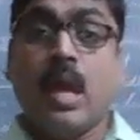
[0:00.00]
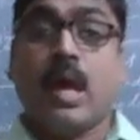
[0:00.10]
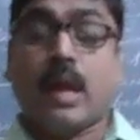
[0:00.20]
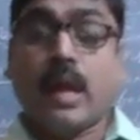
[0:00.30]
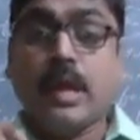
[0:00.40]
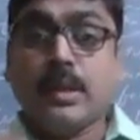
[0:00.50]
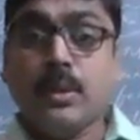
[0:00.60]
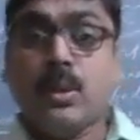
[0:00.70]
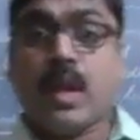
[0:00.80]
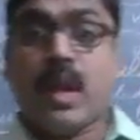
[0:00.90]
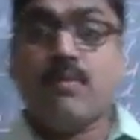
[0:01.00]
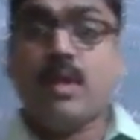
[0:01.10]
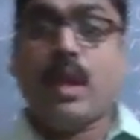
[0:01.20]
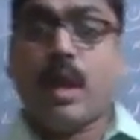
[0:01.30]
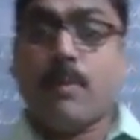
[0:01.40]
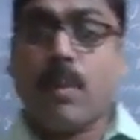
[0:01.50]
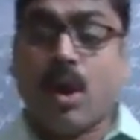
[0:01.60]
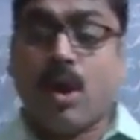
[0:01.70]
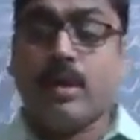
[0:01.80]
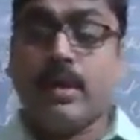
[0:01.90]
right to travel
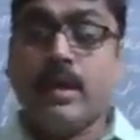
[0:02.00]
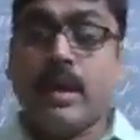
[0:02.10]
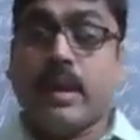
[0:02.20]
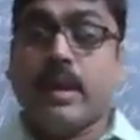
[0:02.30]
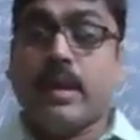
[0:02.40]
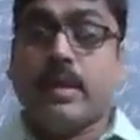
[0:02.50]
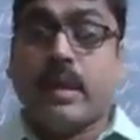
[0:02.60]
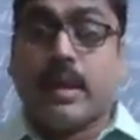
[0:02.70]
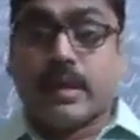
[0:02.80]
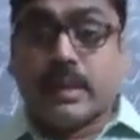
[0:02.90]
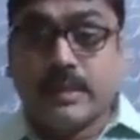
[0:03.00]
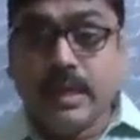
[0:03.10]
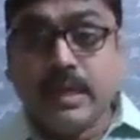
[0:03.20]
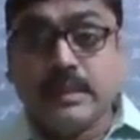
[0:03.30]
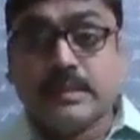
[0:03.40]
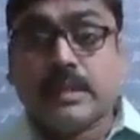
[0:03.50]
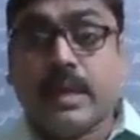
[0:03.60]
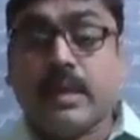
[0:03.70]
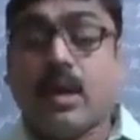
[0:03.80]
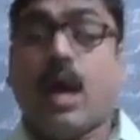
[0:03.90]
abroad resides
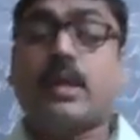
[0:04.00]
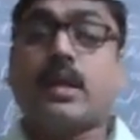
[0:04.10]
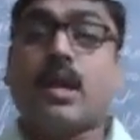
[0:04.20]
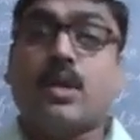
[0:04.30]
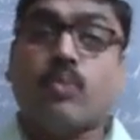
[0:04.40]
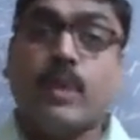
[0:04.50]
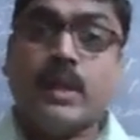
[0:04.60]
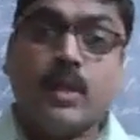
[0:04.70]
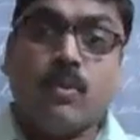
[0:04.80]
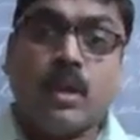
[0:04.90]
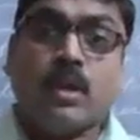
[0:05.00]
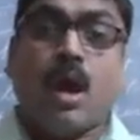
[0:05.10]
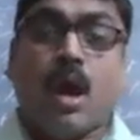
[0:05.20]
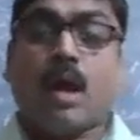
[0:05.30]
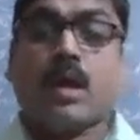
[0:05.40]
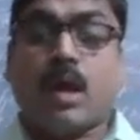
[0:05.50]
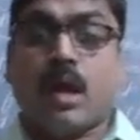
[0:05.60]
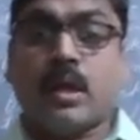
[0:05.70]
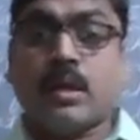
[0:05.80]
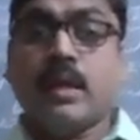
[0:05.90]
in Article 21 or
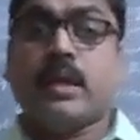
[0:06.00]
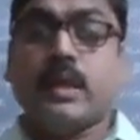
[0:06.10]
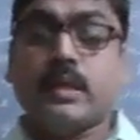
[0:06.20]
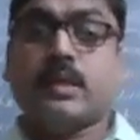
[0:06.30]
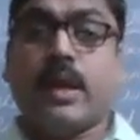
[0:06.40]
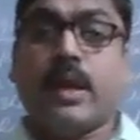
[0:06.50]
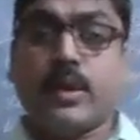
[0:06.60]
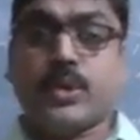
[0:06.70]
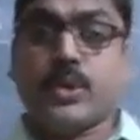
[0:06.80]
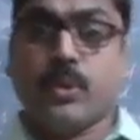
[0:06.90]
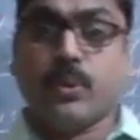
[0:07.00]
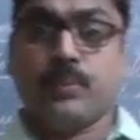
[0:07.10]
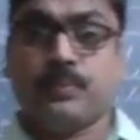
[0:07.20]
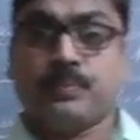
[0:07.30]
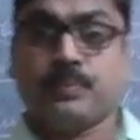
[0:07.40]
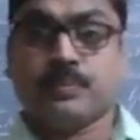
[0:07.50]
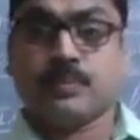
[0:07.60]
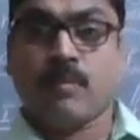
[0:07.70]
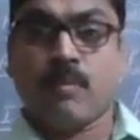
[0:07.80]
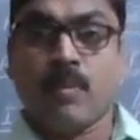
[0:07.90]
not is the issue.
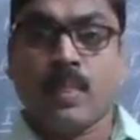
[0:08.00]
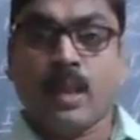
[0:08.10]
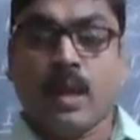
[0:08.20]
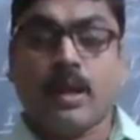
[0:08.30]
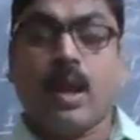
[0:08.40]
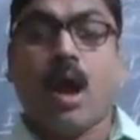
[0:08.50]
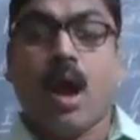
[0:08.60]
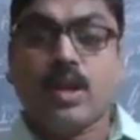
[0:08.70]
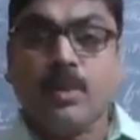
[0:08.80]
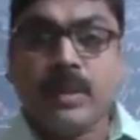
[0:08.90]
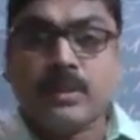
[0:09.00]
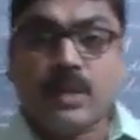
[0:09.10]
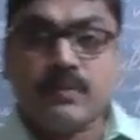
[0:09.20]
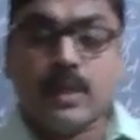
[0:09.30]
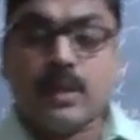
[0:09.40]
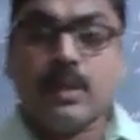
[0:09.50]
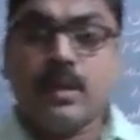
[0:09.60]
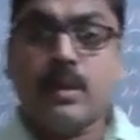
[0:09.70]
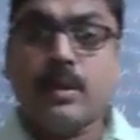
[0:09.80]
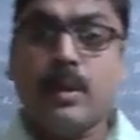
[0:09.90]
And the arguments of
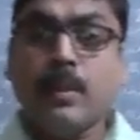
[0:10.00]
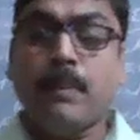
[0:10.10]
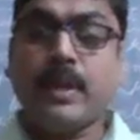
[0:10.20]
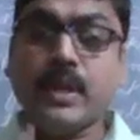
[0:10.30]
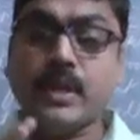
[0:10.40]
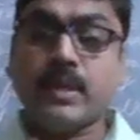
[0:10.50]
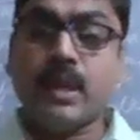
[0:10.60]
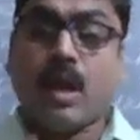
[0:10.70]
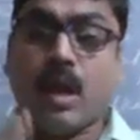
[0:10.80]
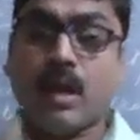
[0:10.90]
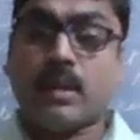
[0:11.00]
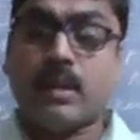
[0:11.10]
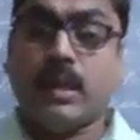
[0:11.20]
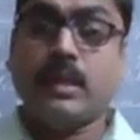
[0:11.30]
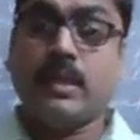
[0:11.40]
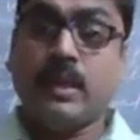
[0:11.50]
the petitioner are that